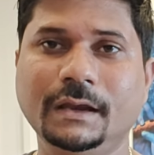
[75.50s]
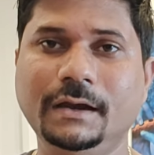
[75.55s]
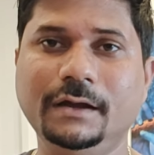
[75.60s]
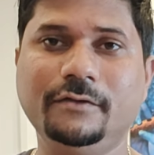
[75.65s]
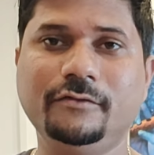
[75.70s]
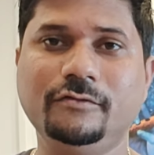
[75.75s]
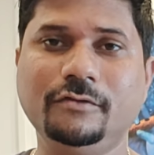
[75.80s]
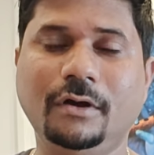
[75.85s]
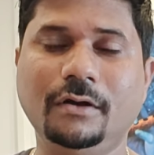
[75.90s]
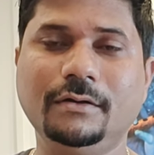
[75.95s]

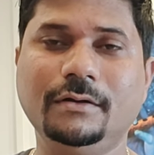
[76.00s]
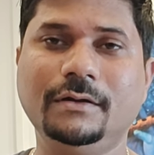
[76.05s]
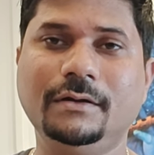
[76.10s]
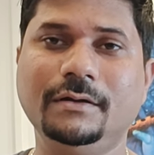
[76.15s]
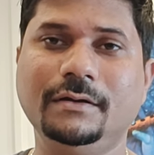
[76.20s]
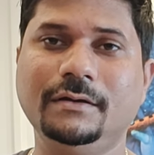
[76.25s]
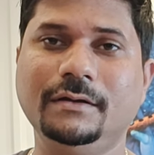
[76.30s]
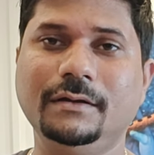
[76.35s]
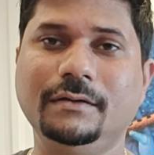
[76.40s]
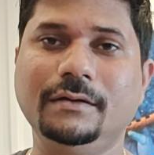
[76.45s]
It's not
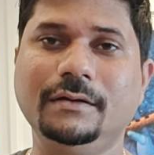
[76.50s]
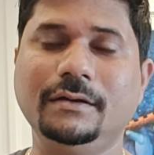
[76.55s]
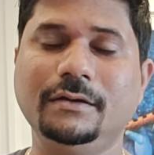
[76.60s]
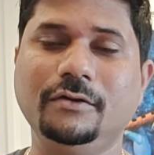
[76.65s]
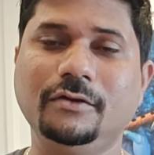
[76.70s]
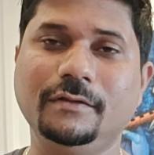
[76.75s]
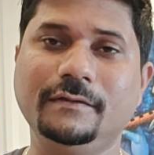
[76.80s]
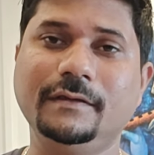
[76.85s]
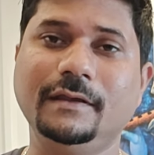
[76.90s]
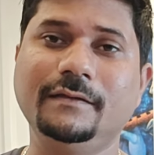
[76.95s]

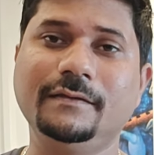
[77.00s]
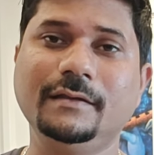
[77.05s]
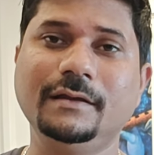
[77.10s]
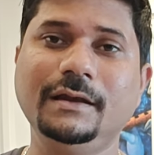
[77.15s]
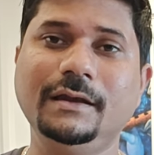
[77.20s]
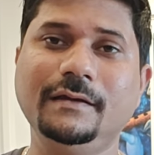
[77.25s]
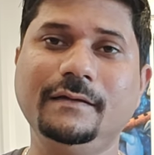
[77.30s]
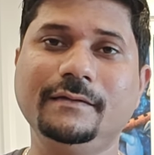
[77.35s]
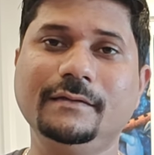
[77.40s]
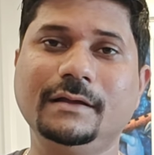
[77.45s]

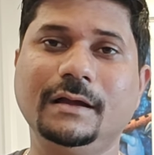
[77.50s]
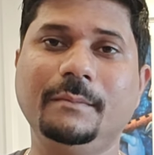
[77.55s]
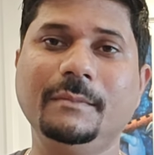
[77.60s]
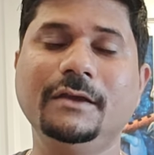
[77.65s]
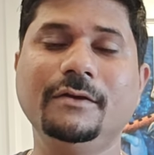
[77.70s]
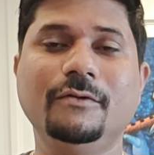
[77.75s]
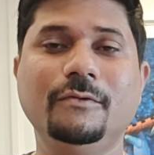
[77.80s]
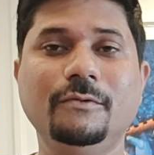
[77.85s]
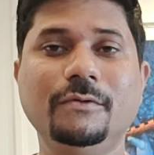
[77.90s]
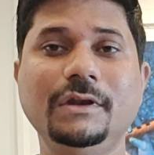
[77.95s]
necessarily it's
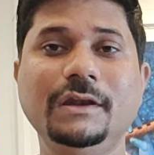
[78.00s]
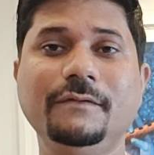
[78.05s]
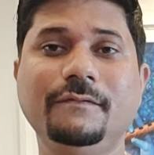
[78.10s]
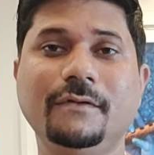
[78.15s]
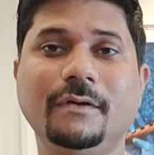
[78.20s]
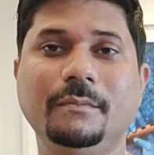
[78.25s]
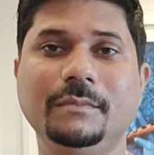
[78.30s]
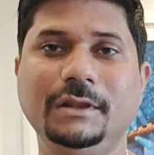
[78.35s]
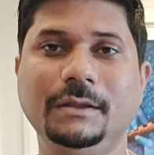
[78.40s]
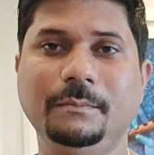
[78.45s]
coming only
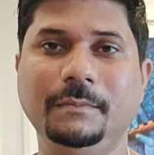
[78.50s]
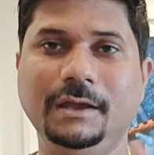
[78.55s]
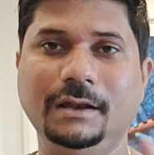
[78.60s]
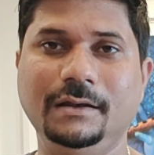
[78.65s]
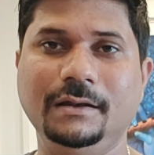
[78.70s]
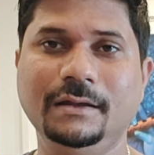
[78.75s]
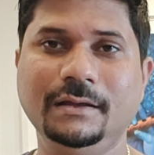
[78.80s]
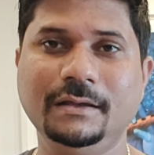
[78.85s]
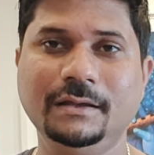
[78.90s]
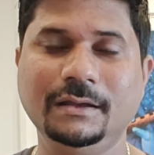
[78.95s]
from the
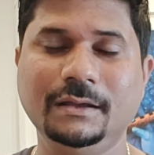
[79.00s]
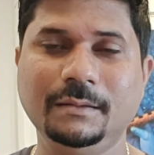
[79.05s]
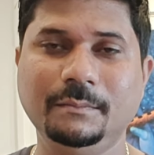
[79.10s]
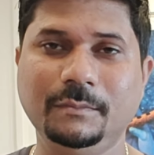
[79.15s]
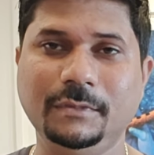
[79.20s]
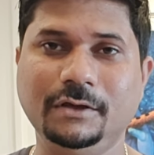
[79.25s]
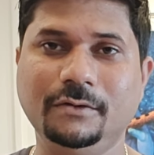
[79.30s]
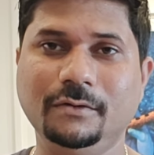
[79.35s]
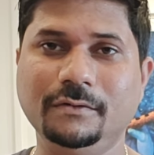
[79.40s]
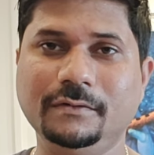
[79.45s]
male,
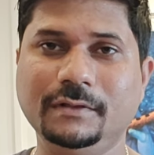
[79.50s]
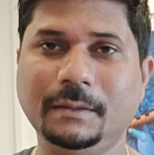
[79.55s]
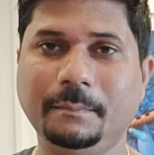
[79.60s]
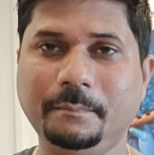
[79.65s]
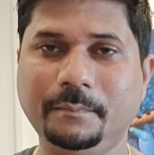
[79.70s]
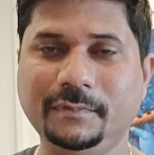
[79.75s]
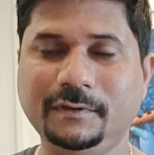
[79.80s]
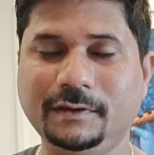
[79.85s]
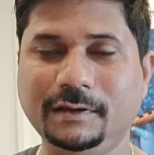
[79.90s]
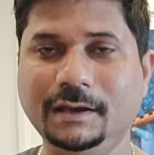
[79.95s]
because
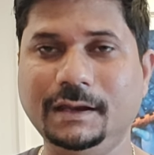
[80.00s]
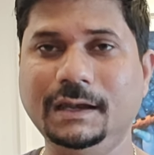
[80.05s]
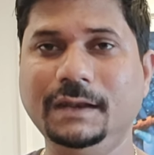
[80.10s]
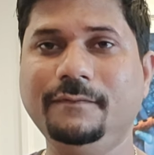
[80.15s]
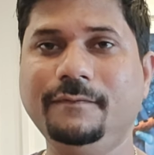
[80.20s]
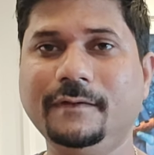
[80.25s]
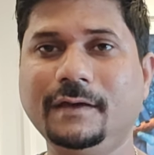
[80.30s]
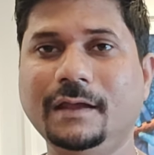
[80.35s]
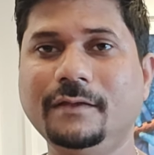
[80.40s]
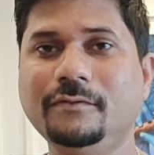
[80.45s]
the
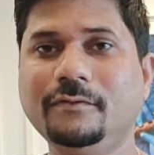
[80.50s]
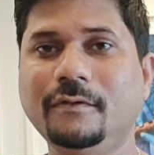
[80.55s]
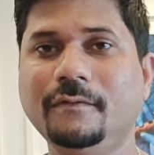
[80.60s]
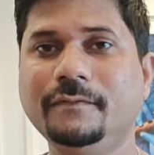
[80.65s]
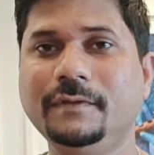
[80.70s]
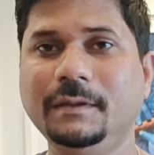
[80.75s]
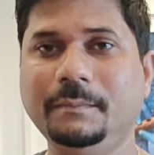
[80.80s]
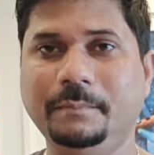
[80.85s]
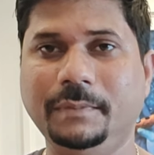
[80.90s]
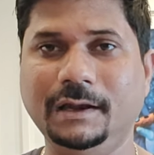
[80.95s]
significance
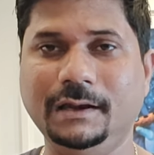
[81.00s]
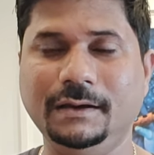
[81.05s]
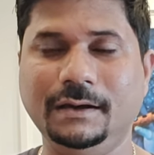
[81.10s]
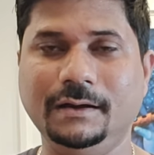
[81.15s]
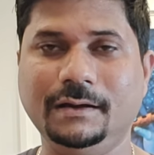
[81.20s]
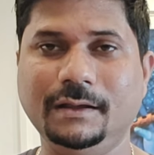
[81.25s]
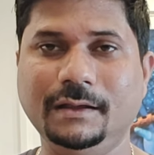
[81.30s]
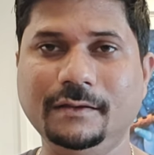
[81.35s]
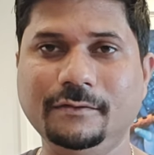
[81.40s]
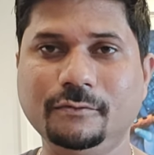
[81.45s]
of the
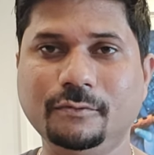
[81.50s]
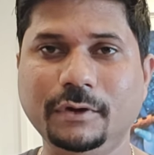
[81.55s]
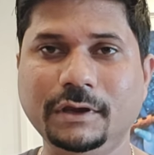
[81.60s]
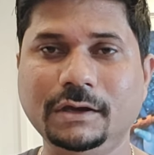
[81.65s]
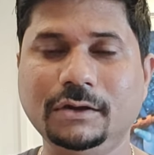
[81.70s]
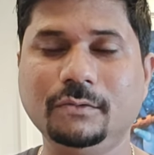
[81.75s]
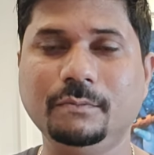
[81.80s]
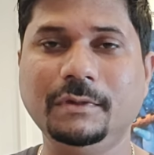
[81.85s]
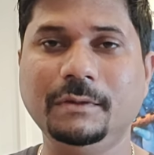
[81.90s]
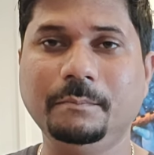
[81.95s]
planet is
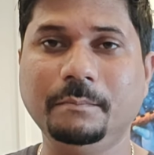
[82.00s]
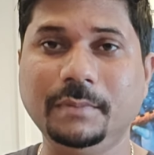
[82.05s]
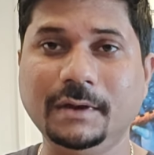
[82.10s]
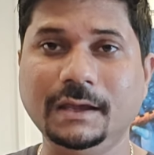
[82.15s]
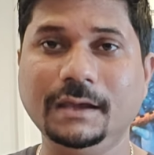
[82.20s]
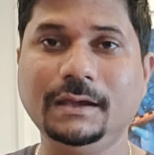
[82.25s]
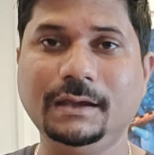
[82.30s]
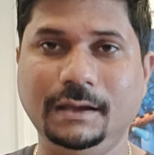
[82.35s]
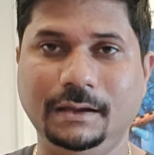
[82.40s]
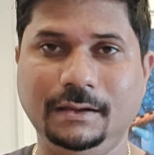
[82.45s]
going to be
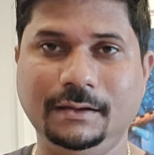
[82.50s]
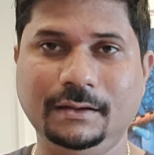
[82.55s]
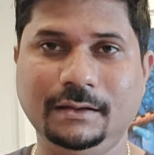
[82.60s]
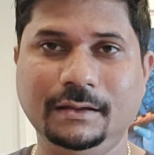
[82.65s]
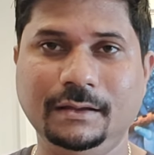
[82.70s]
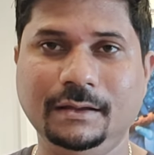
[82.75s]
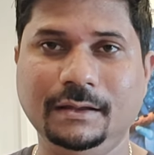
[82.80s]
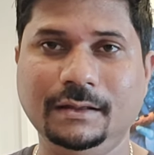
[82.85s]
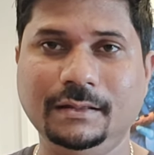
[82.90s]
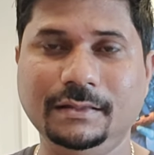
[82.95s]
bringing
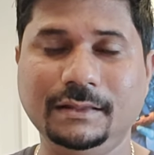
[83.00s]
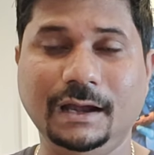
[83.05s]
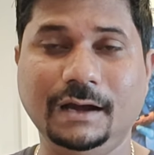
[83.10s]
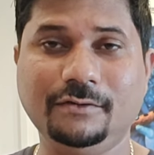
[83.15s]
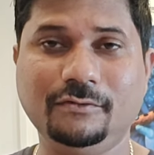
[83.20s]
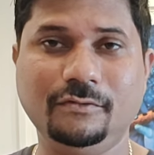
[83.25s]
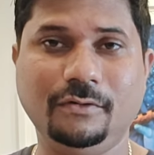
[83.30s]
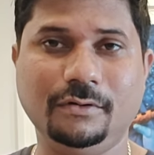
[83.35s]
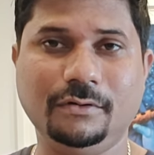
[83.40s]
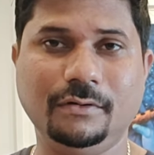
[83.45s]

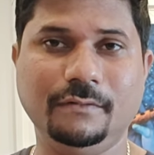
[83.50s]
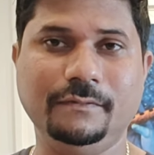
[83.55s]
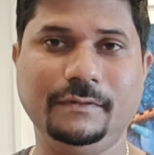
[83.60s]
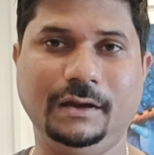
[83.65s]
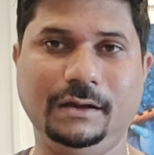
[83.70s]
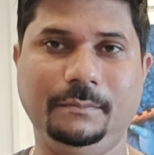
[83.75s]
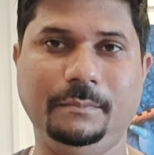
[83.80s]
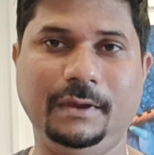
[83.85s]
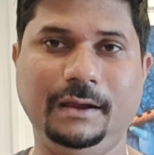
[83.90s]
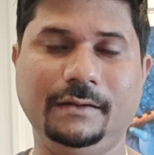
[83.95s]
that sort of
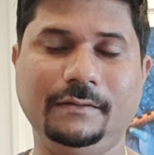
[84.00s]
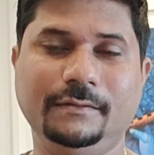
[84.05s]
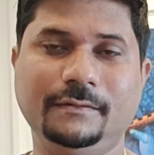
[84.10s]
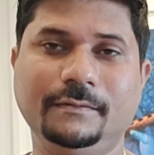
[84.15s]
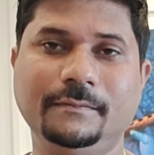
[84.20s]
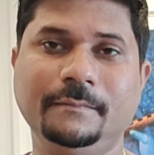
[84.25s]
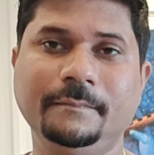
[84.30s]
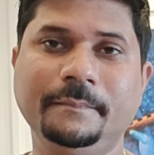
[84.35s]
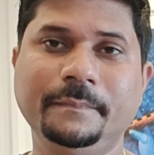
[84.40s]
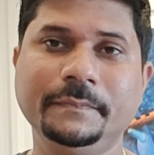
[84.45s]

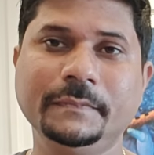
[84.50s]
setbacks.